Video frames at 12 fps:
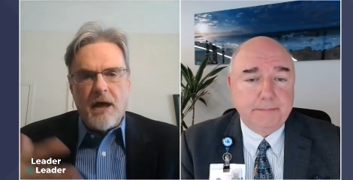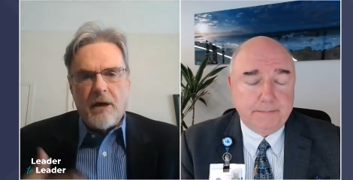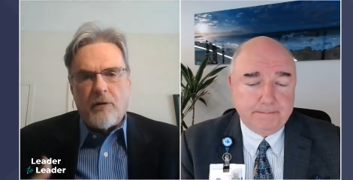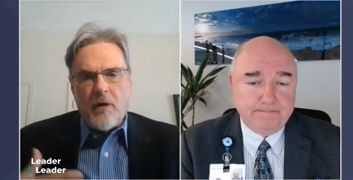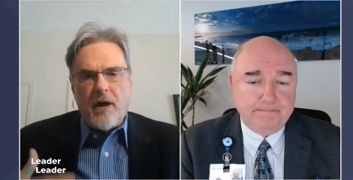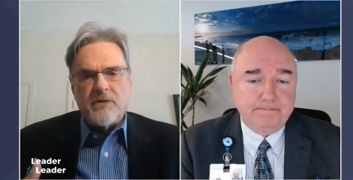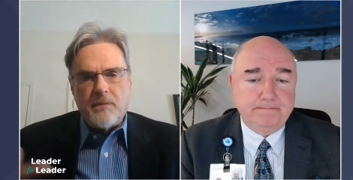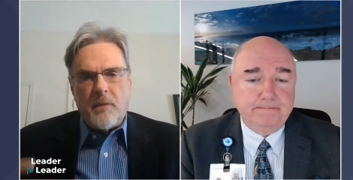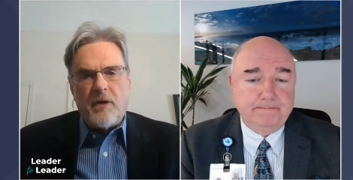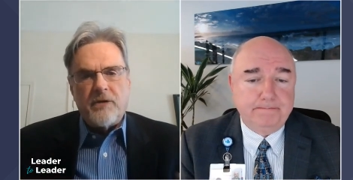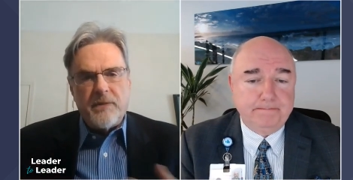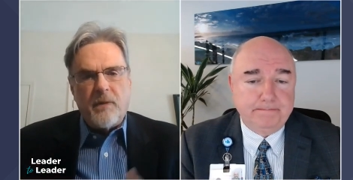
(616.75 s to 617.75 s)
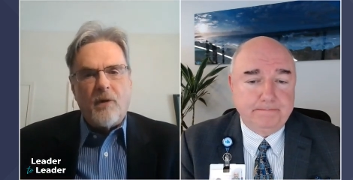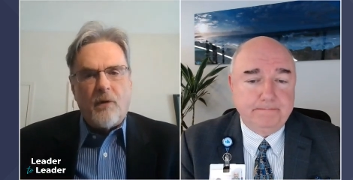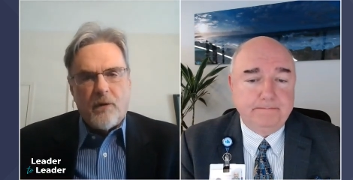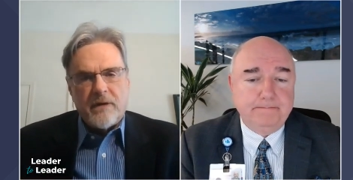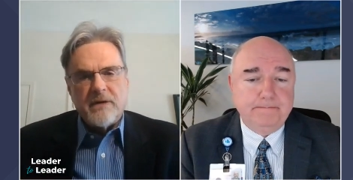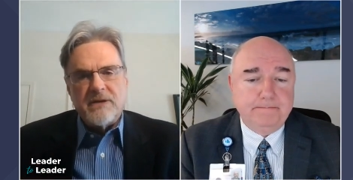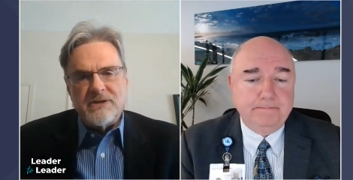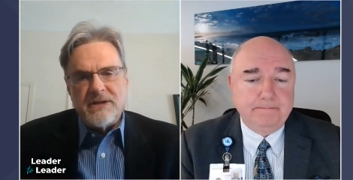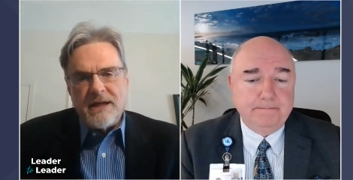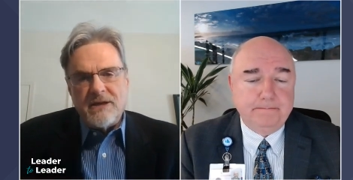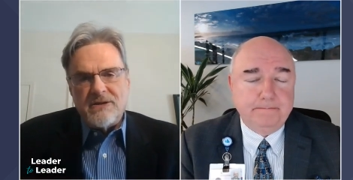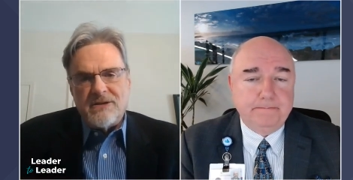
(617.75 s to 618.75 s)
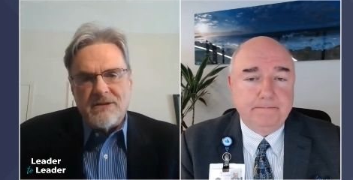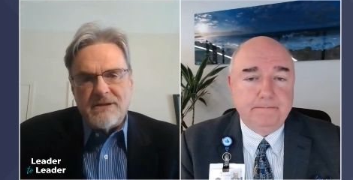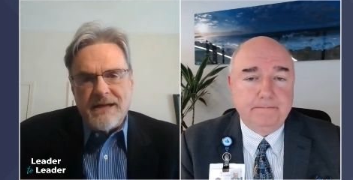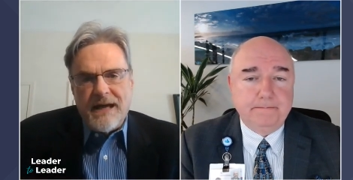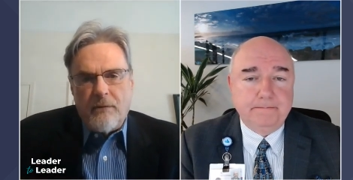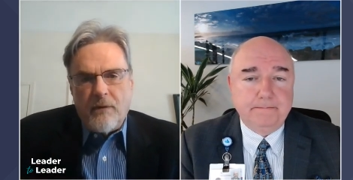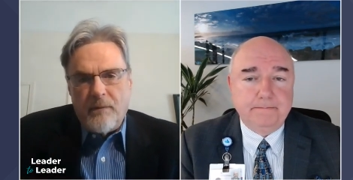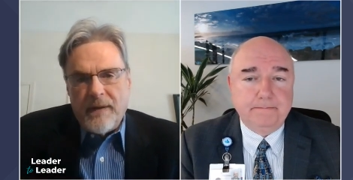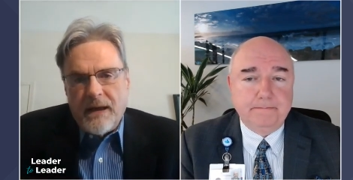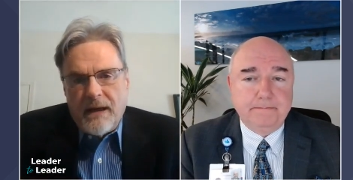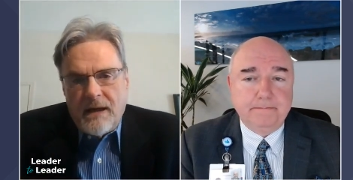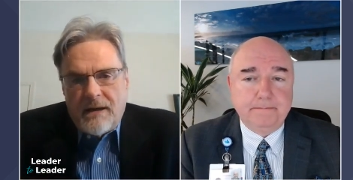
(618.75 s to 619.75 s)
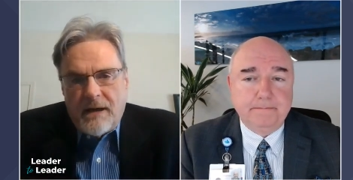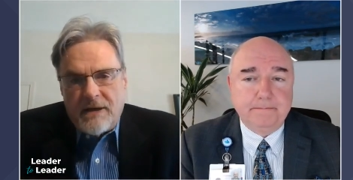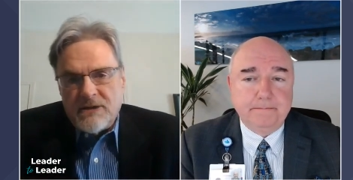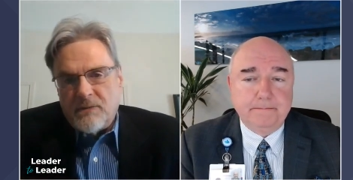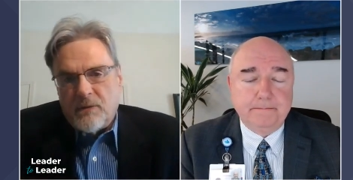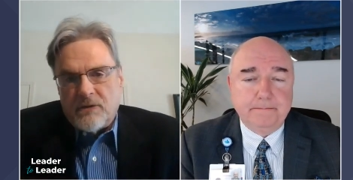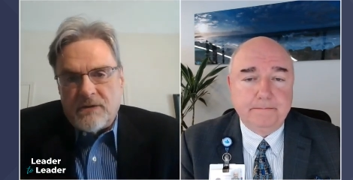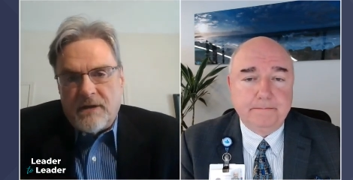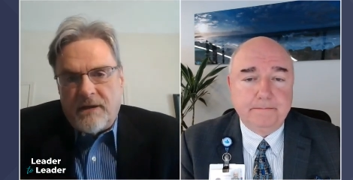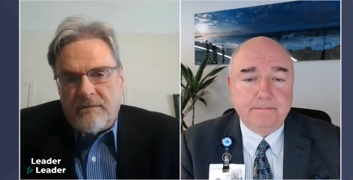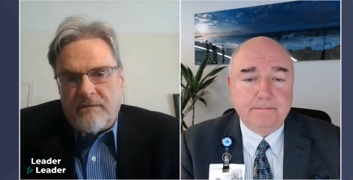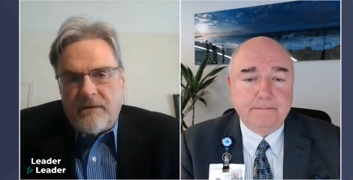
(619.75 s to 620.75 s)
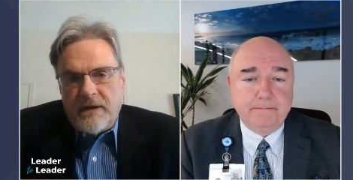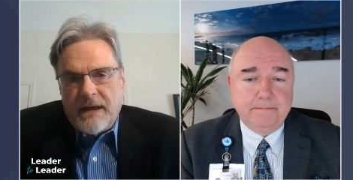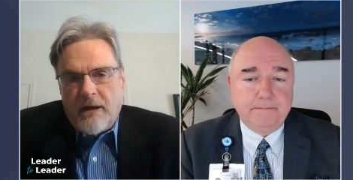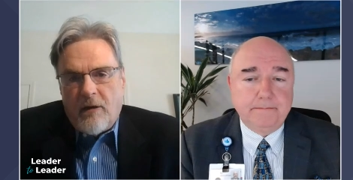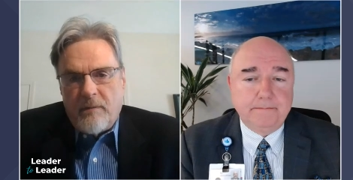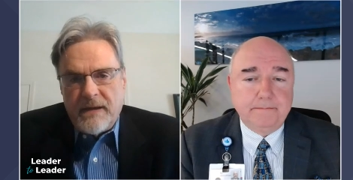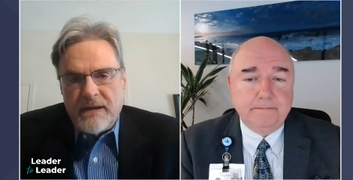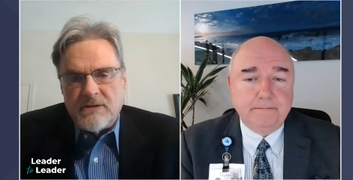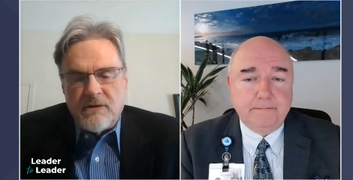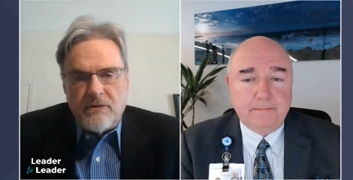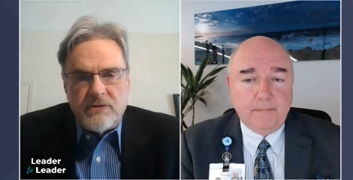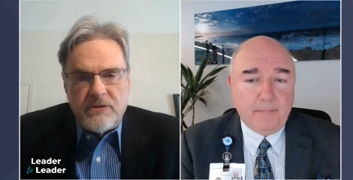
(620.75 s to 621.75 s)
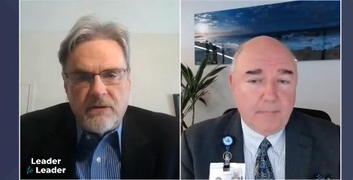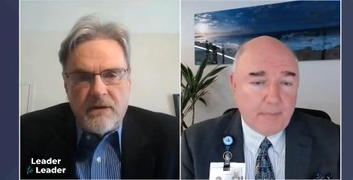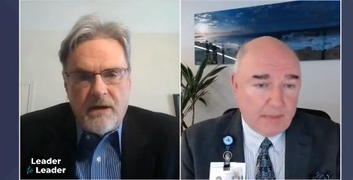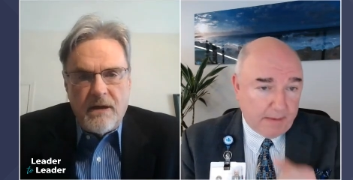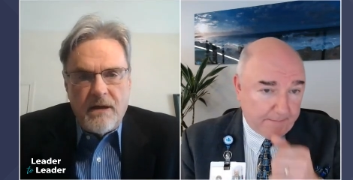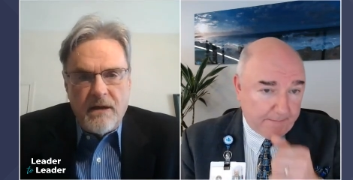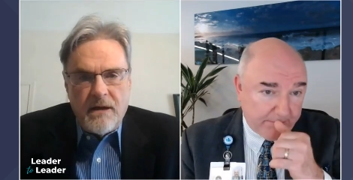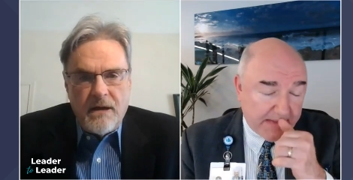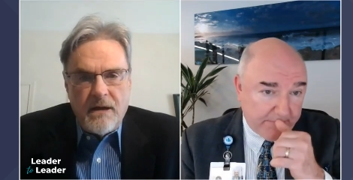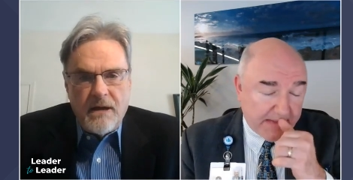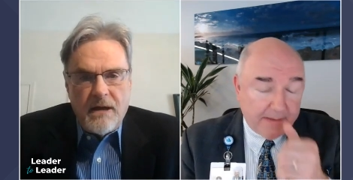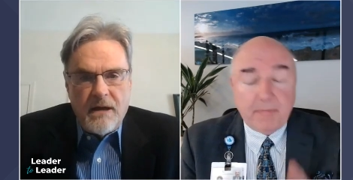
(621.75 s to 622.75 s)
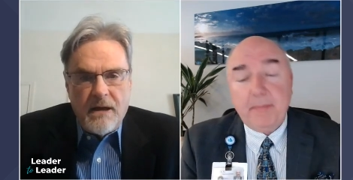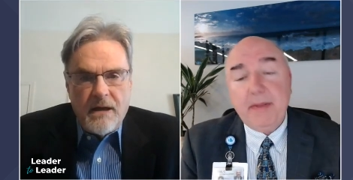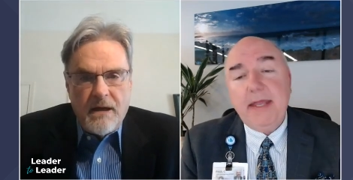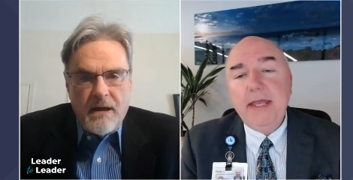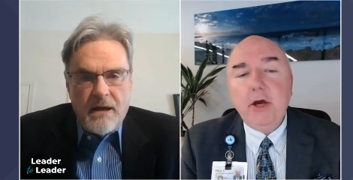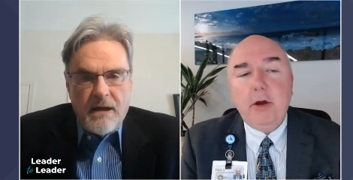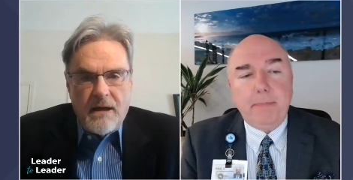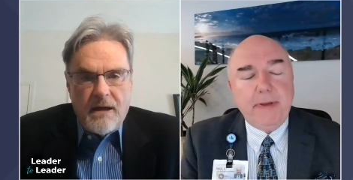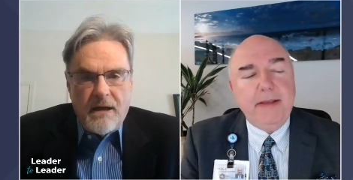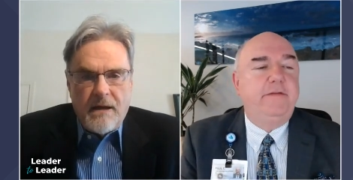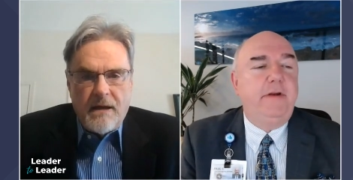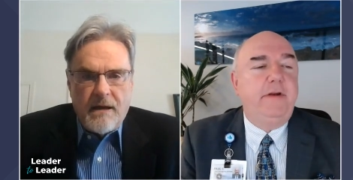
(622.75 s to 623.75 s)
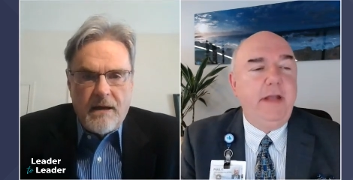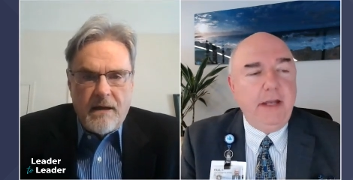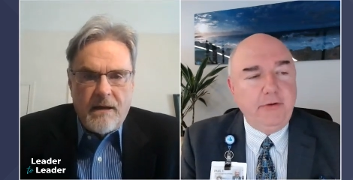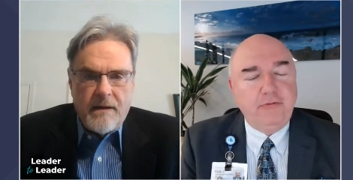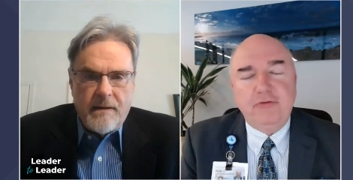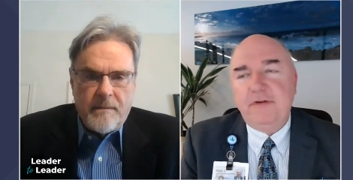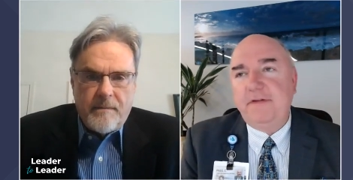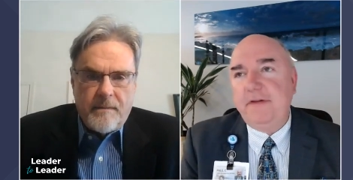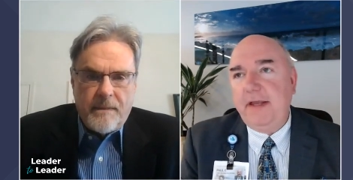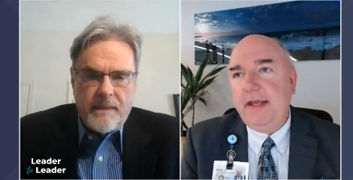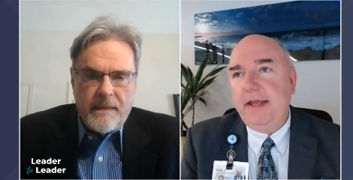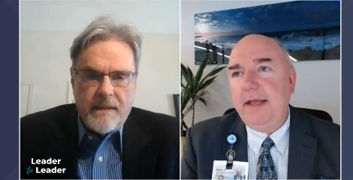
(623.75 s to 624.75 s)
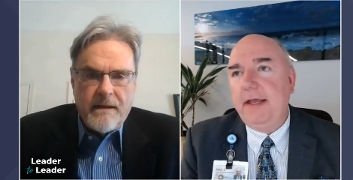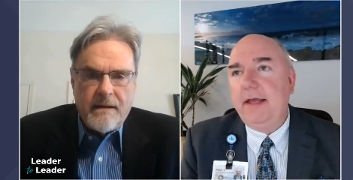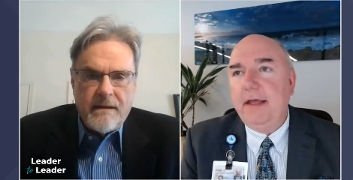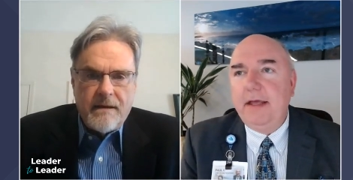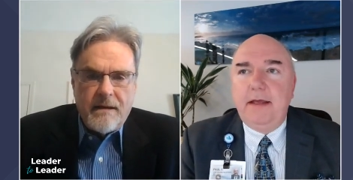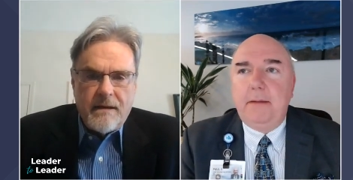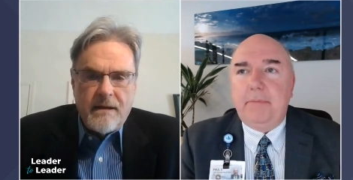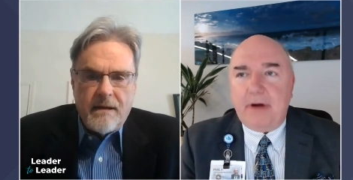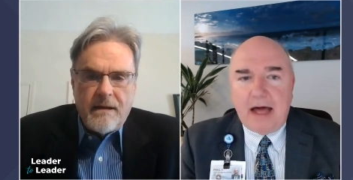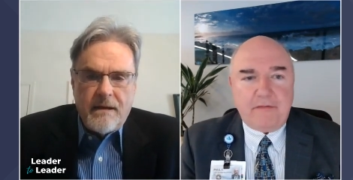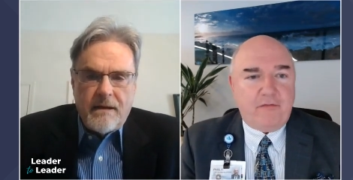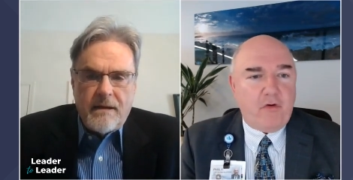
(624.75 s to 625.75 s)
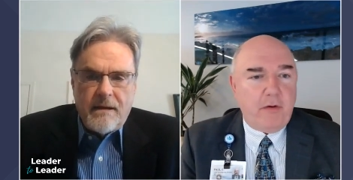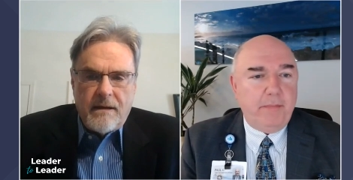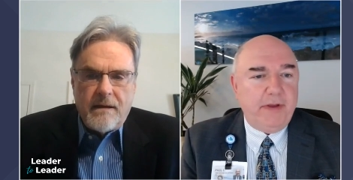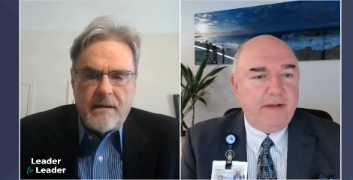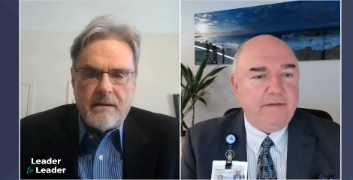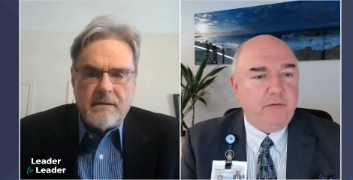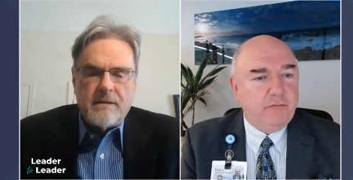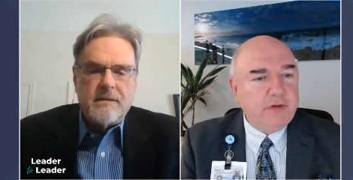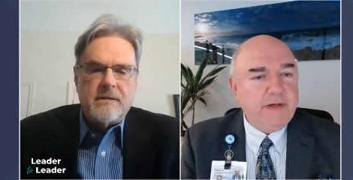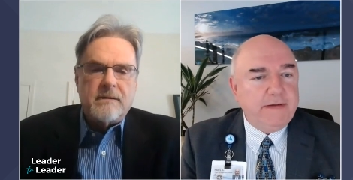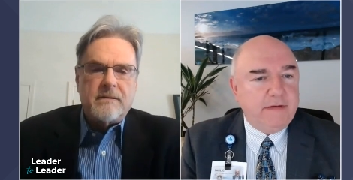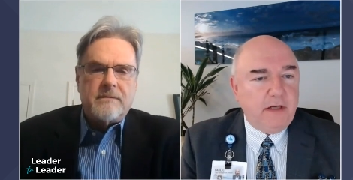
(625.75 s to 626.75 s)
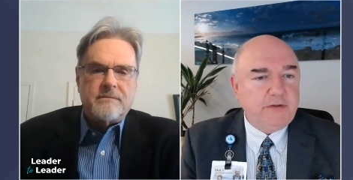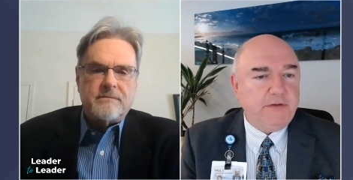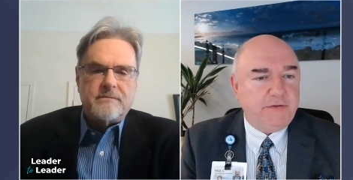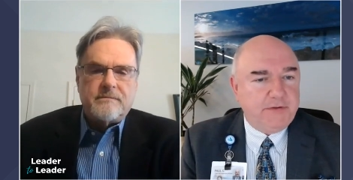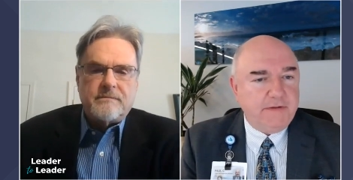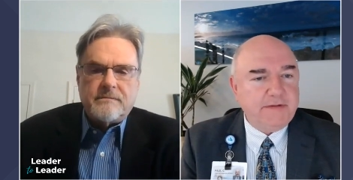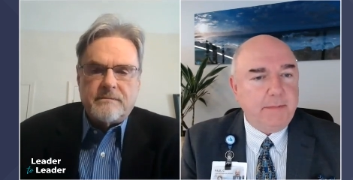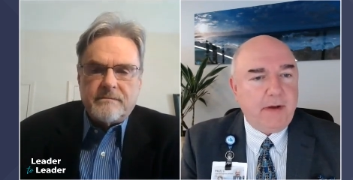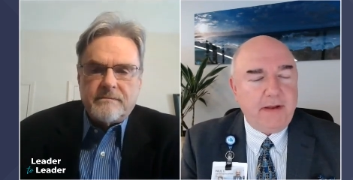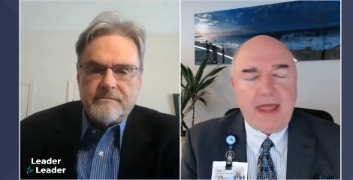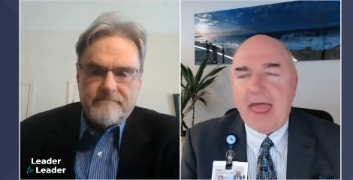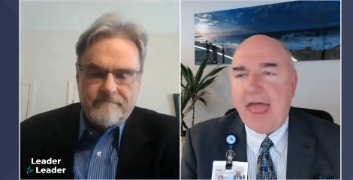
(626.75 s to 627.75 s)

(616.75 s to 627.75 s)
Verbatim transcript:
Speaker 1: across multiple organizations that will be customers of an ERP solution?
Speaker 2: Yeah, I mean, ERP is an interesting platform because it really touches just about